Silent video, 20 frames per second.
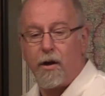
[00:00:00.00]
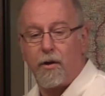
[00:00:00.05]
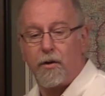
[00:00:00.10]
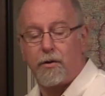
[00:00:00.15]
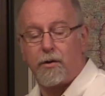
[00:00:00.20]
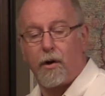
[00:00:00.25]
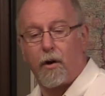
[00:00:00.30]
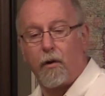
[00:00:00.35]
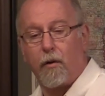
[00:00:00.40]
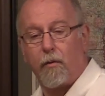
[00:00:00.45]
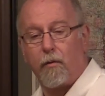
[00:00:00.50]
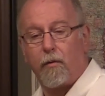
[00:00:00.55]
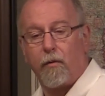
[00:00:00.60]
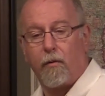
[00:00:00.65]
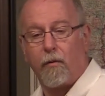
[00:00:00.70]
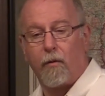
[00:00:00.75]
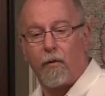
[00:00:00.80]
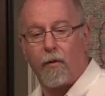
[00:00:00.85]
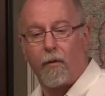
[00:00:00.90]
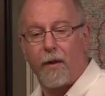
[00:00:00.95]

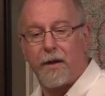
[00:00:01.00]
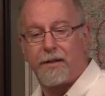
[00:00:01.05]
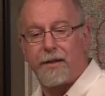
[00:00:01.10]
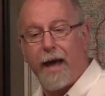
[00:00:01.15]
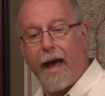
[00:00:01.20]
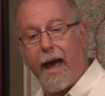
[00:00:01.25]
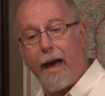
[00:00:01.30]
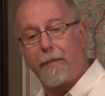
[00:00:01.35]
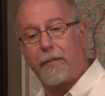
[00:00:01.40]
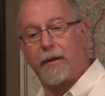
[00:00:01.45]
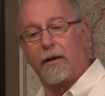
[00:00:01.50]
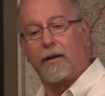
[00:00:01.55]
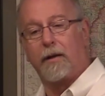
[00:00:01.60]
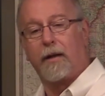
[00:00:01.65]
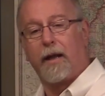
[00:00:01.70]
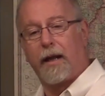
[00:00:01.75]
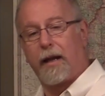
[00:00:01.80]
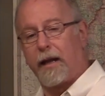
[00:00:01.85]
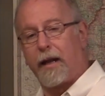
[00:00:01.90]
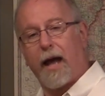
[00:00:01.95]
So what's happened,
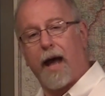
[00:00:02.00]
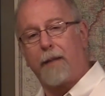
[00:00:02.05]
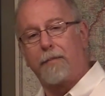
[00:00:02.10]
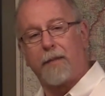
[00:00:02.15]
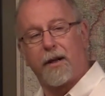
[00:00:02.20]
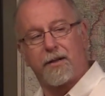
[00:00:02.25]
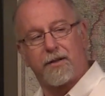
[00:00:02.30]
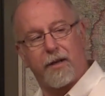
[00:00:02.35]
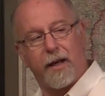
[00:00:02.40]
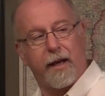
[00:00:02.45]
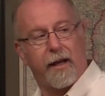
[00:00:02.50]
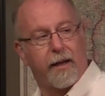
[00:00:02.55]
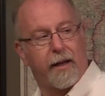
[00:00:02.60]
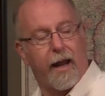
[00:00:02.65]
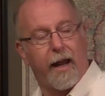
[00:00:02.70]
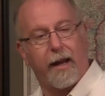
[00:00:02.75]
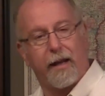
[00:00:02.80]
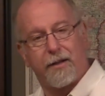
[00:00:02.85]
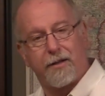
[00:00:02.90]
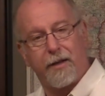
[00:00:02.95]
and I'm not saying
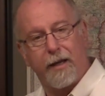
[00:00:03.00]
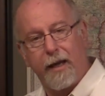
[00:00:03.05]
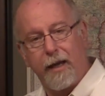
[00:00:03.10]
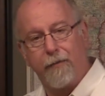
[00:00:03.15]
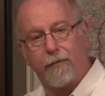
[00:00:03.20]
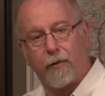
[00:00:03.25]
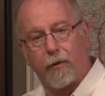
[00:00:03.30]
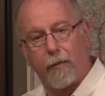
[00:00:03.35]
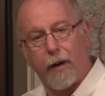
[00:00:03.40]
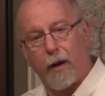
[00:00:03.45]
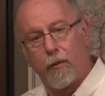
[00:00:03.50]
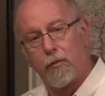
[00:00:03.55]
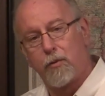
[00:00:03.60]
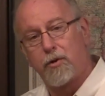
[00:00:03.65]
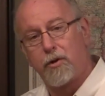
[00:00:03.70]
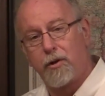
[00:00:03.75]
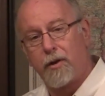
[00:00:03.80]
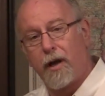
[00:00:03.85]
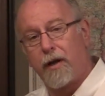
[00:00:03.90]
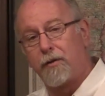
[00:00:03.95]
that it's evil, but I
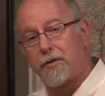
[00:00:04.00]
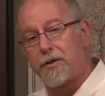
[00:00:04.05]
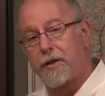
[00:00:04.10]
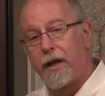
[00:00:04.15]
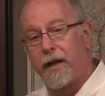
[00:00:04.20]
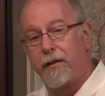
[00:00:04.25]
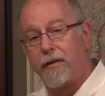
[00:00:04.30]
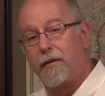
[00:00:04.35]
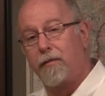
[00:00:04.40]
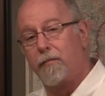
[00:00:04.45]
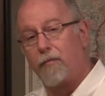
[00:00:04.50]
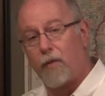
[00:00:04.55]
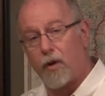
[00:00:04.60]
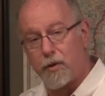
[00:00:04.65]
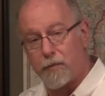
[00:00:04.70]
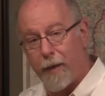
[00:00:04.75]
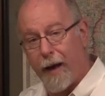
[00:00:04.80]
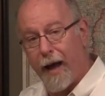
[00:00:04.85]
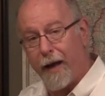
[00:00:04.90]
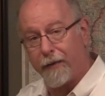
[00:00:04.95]
want you to understand
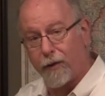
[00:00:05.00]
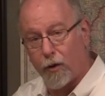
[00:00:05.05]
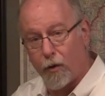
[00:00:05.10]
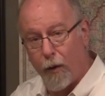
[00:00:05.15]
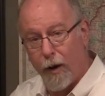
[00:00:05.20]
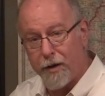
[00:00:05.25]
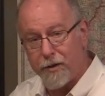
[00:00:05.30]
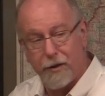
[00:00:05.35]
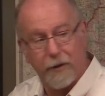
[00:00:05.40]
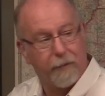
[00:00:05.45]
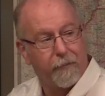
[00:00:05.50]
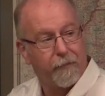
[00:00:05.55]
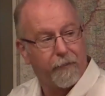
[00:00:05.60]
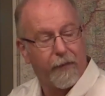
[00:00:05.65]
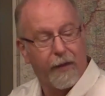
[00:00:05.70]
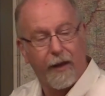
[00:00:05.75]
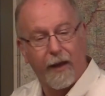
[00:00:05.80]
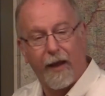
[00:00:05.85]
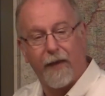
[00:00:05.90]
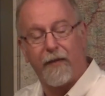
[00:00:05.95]
what's behind the question.
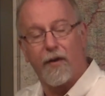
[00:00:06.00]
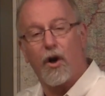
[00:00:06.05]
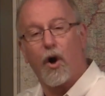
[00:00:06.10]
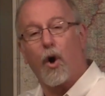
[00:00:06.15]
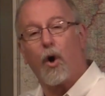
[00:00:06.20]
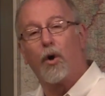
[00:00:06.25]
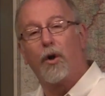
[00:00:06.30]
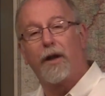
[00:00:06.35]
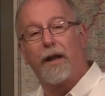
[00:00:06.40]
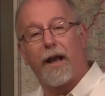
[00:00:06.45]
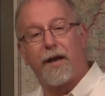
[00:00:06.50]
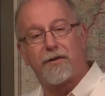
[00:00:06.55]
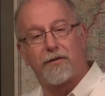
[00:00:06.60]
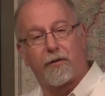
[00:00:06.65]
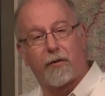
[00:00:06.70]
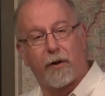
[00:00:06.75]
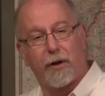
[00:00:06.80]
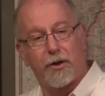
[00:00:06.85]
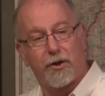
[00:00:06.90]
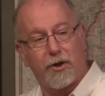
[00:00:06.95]
In the early days
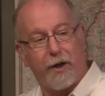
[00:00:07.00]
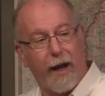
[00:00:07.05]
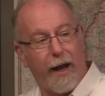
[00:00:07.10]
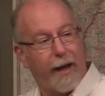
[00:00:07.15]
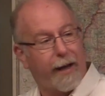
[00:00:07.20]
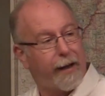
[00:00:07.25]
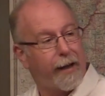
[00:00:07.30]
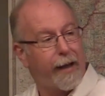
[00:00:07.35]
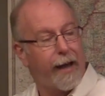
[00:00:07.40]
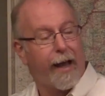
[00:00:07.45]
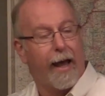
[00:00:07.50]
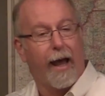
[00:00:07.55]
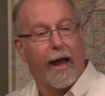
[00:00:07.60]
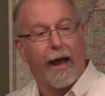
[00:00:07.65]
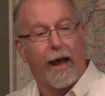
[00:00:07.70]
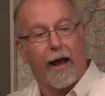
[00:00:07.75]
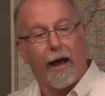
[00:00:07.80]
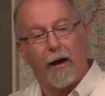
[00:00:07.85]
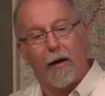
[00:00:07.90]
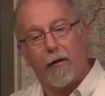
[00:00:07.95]
of Christianity,
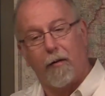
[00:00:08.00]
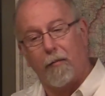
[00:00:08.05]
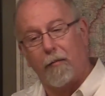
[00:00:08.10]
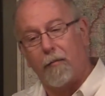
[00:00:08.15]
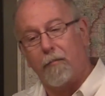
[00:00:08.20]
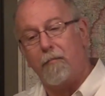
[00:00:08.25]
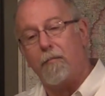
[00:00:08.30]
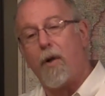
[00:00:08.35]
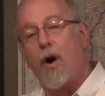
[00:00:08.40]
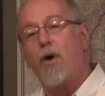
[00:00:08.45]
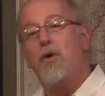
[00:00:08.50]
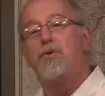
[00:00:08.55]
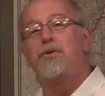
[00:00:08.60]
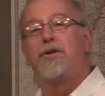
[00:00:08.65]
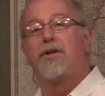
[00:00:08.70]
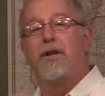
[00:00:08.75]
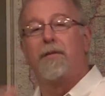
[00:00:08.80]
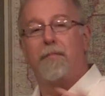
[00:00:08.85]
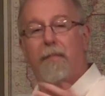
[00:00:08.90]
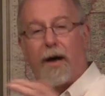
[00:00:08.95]
most
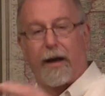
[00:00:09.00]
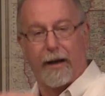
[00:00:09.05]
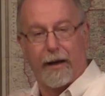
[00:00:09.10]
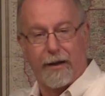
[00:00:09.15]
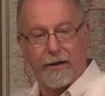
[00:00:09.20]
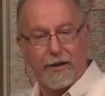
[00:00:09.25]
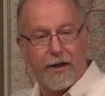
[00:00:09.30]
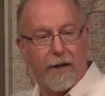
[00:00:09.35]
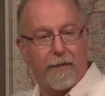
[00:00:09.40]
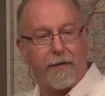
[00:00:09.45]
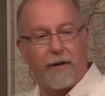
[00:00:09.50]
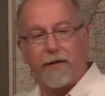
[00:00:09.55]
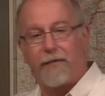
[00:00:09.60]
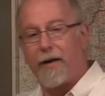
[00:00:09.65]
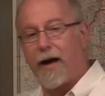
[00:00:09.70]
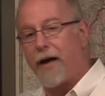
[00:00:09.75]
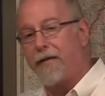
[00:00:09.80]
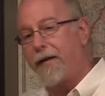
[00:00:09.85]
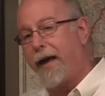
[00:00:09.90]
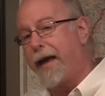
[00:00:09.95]
of the money,
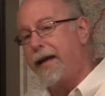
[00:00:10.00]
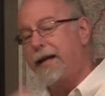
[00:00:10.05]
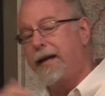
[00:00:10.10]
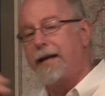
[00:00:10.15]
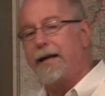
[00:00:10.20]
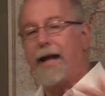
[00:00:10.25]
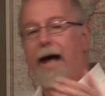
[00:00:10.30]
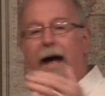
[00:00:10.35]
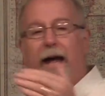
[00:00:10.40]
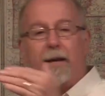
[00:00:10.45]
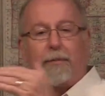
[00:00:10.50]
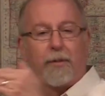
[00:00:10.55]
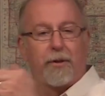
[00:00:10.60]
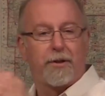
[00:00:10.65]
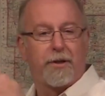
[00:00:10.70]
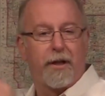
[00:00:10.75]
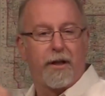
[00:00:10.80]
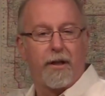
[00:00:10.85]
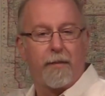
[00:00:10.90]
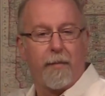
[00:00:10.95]
75, 80,
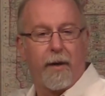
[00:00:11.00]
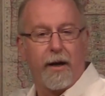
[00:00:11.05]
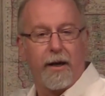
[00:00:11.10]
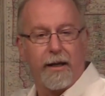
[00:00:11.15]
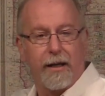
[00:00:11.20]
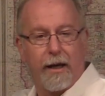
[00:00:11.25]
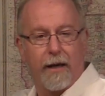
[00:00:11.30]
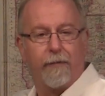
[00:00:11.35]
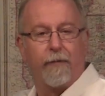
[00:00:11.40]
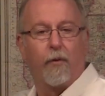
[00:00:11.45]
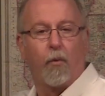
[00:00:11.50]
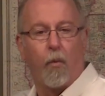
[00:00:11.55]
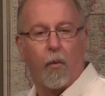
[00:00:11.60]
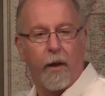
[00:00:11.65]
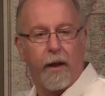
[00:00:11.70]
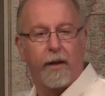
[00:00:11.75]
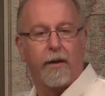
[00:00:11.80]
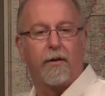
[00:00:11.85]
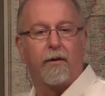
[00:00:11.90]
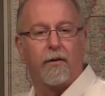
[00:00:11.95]
90% of the money given
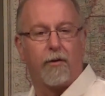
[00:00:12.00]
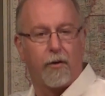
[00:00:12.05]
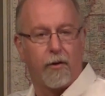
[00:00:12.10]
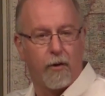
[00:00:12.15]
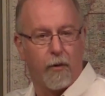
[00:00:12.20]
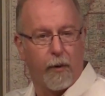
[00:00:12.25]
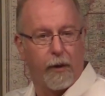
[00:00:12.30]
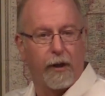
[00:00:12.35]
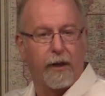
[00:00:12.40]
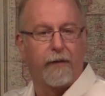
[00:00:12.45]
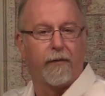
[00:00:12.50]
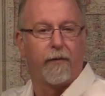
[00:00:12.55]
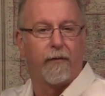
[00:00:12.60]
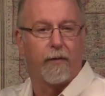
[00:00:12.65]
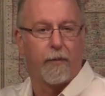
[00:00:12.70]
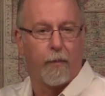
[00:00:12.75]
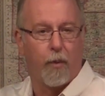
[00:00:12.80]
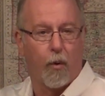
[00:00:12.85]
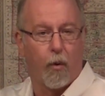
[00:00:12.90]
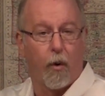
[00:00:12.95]
went to the relief of
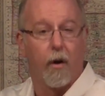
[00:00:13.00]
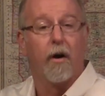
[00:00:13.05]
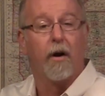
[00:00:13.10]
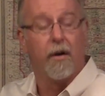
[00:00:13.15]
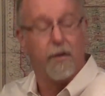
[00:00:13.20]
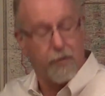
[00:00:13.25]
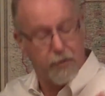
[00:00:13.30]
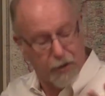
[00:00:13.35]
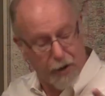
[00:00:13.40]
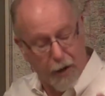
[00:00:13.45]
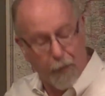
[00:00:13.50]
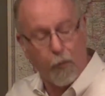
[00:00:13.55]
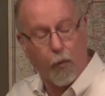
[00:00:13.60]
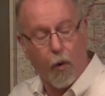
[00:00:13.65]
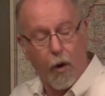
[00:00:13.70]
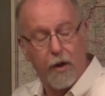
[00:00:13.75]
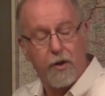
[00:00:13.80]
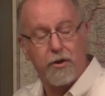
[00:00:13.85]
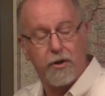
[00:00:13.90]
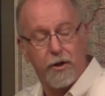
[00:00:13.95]
the poor. Some
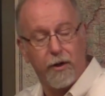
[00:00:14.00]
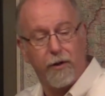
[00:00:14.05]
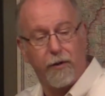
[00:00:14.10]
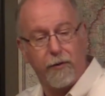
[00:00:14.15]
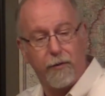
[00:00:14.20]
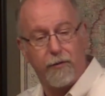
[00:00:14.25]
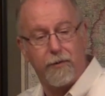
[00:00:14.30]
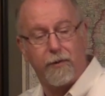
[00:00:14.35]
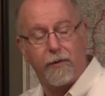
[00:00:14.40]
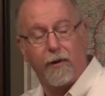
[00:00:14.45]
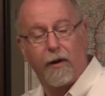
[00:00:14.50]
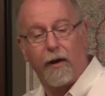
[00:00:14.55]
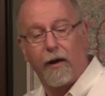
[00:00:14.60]
was used,